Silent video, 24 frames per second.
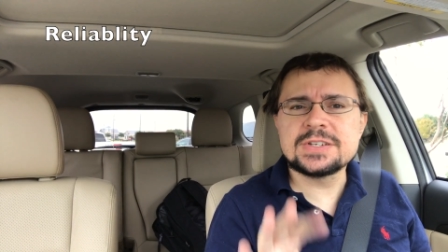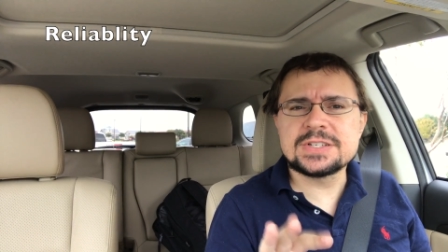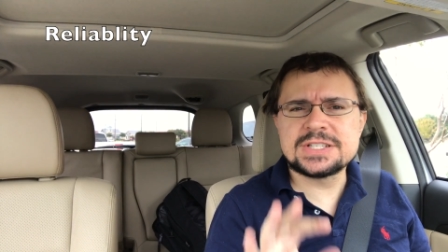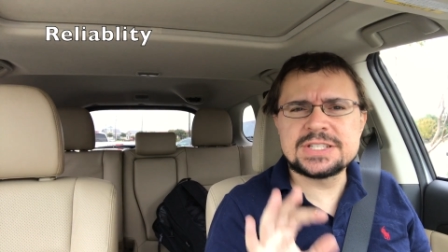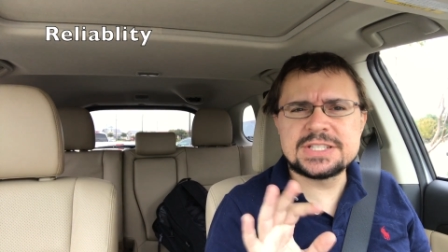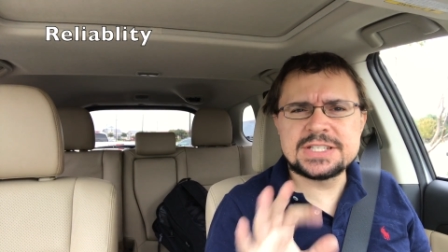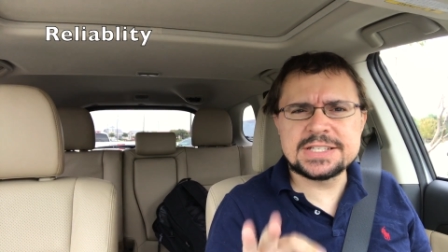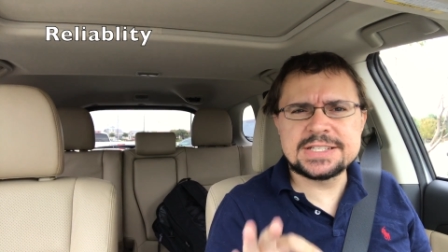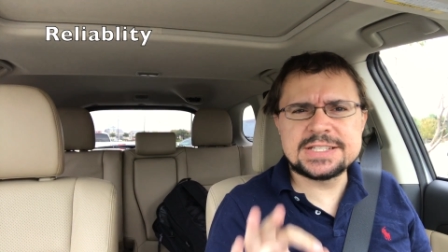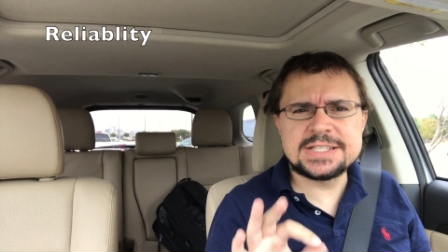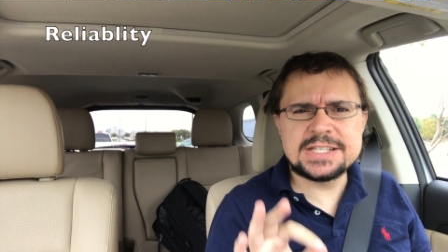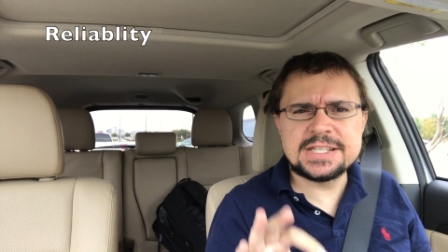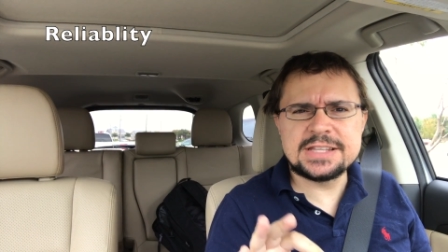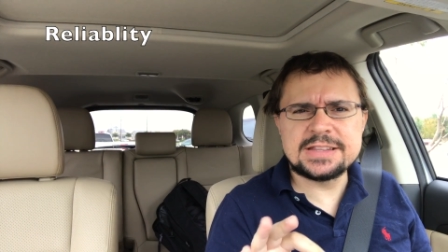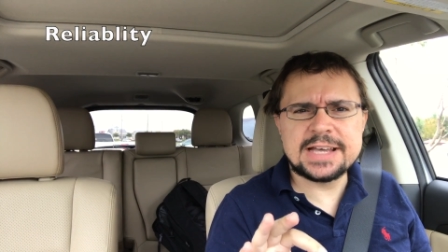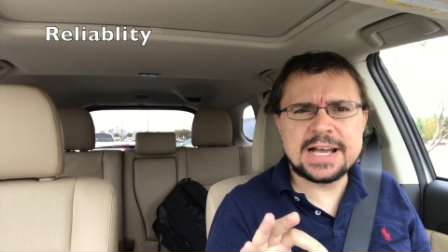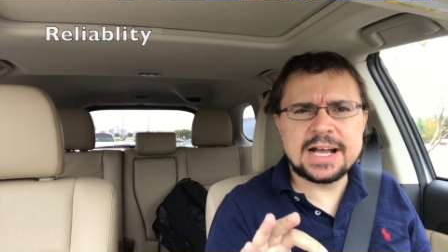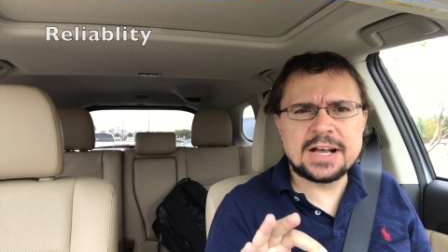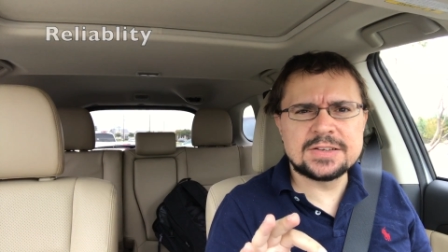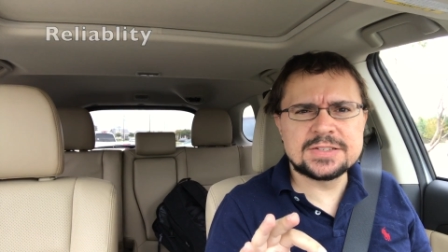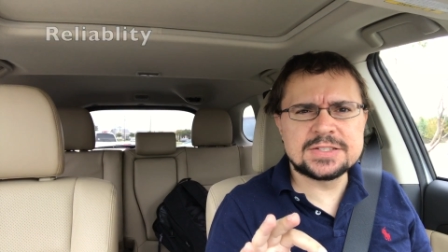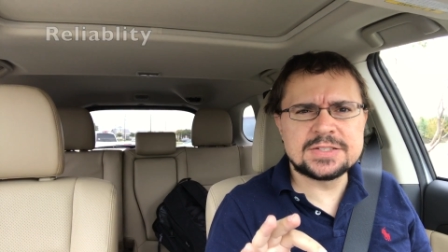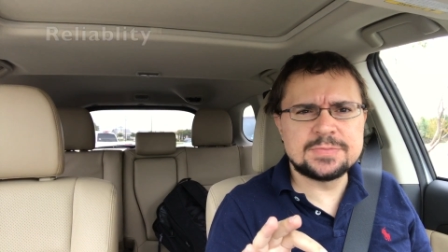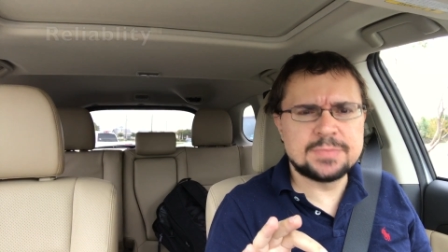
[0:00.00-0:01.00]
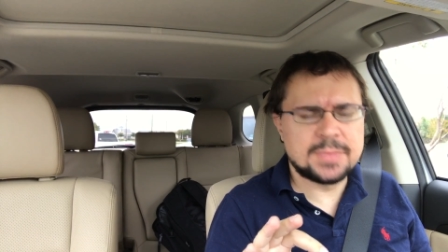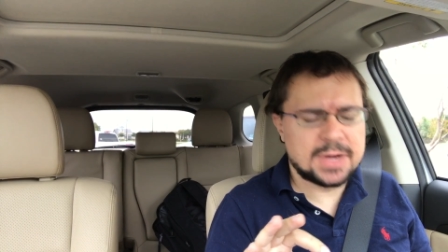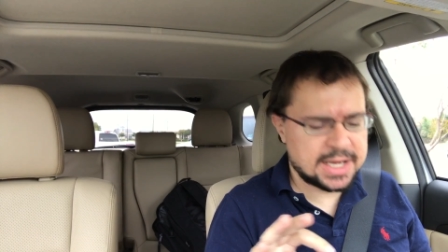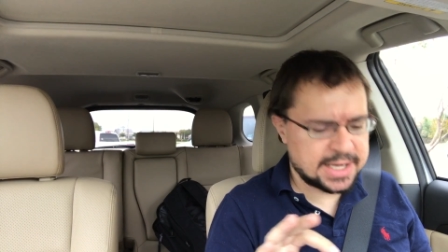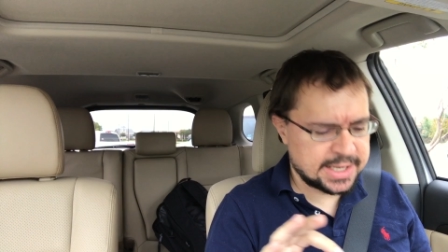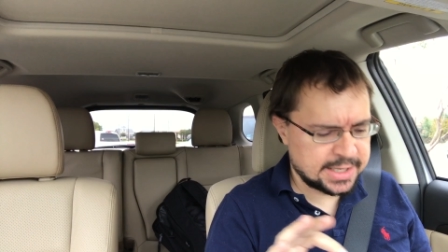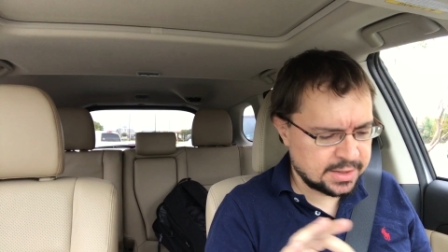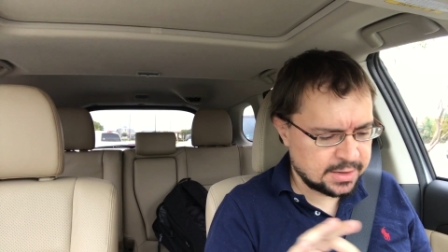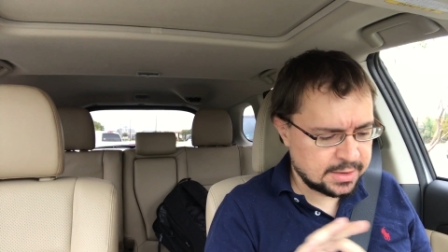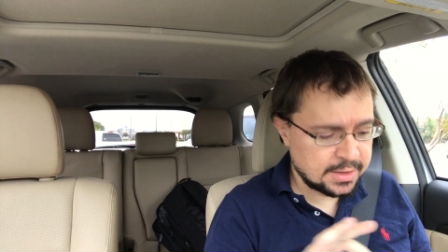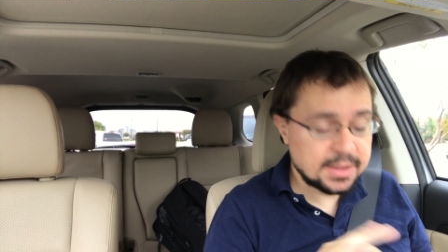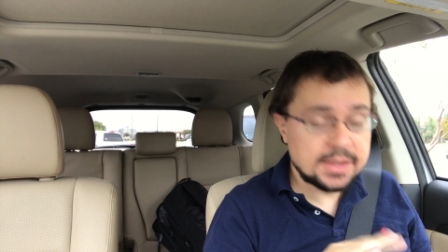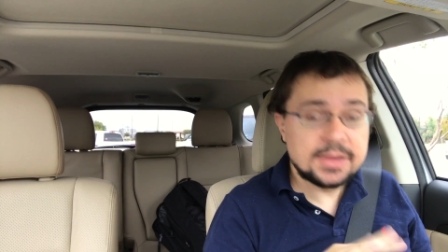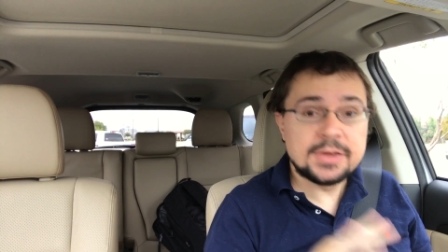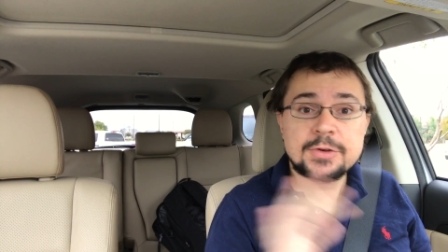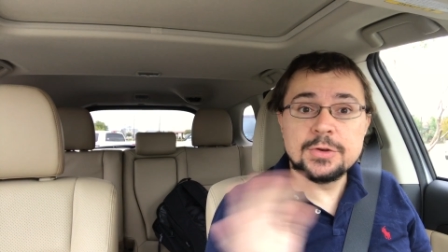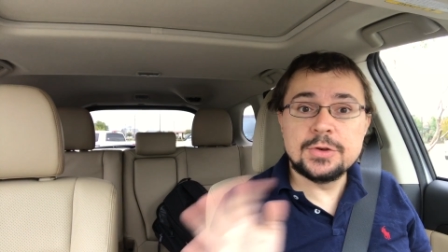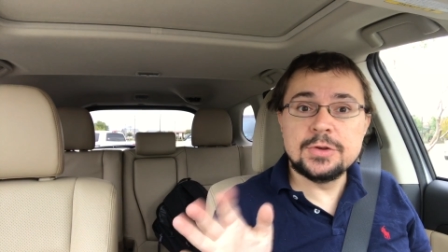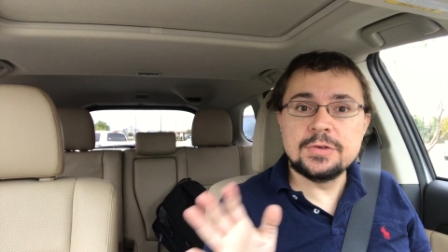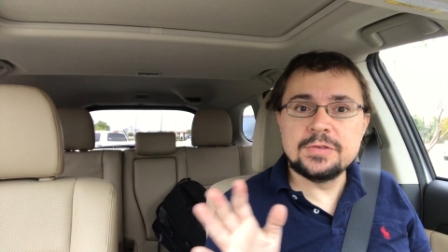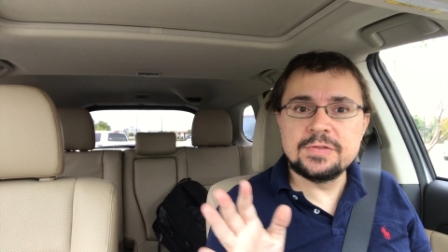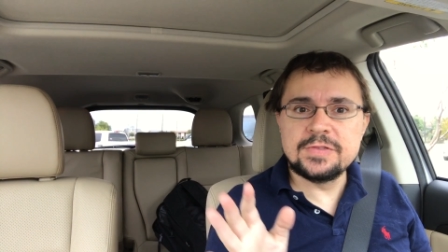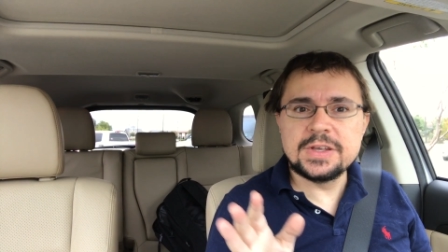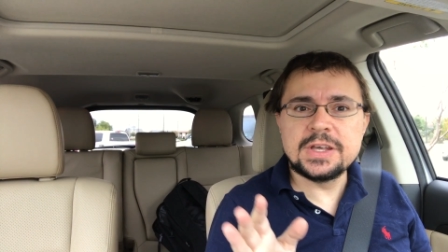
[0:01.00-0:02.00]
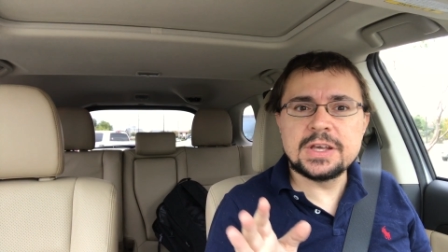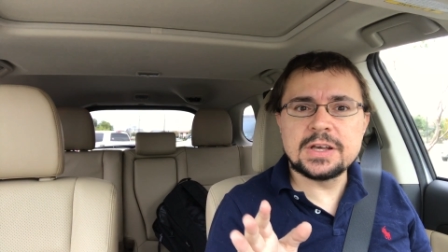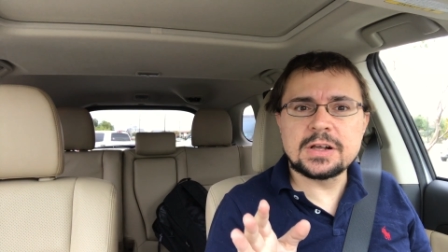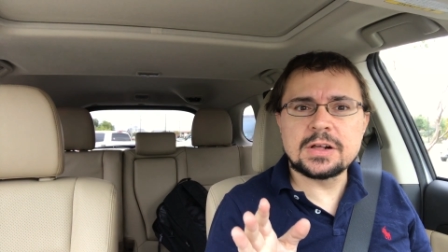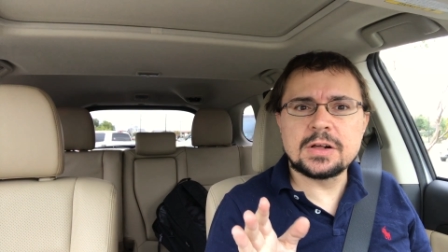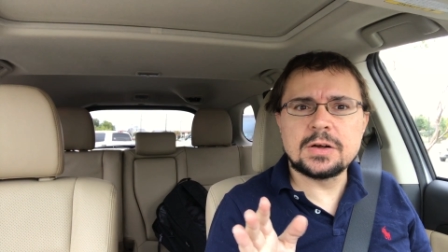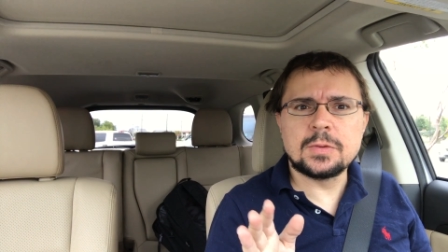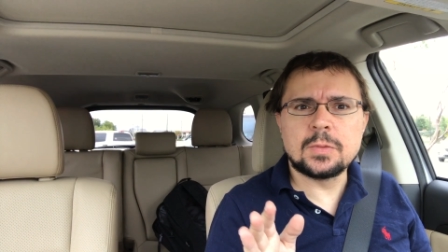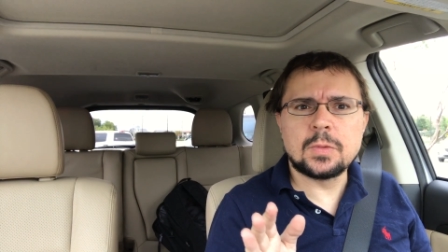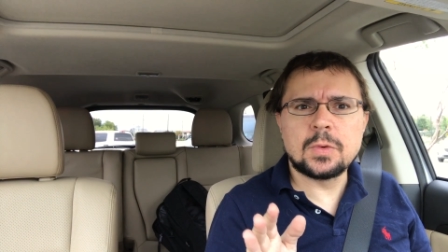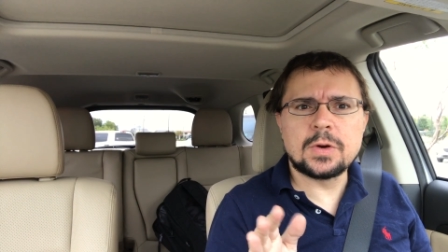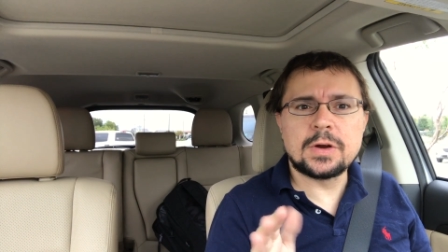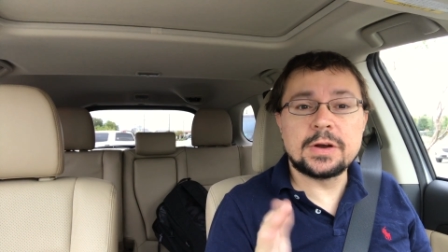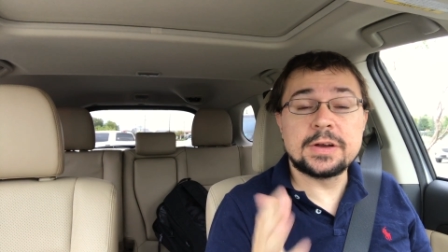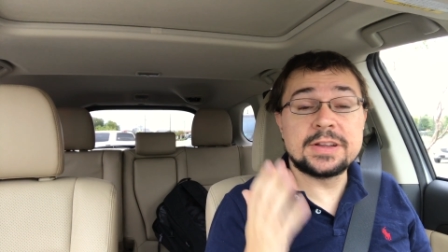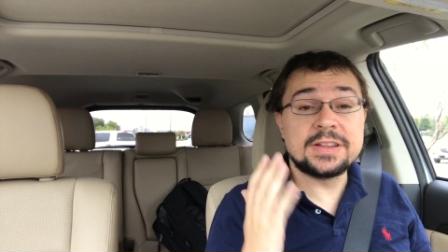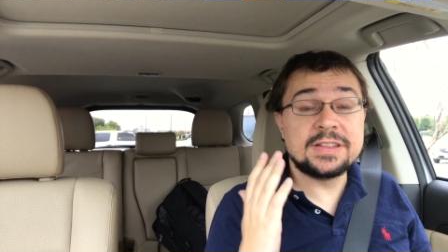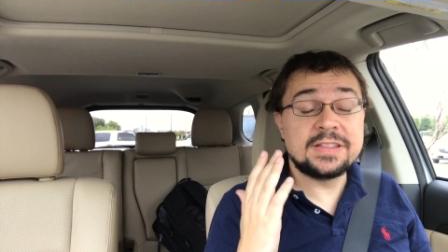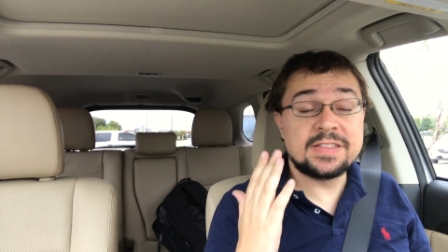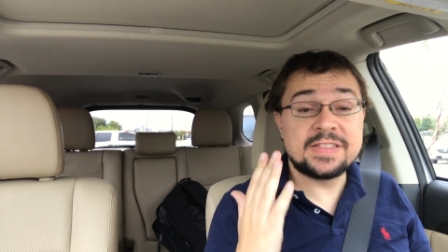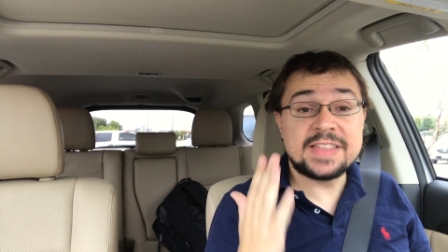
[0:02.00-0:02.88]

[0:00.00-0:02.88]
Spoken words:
60,000-mile new vehicle warranty.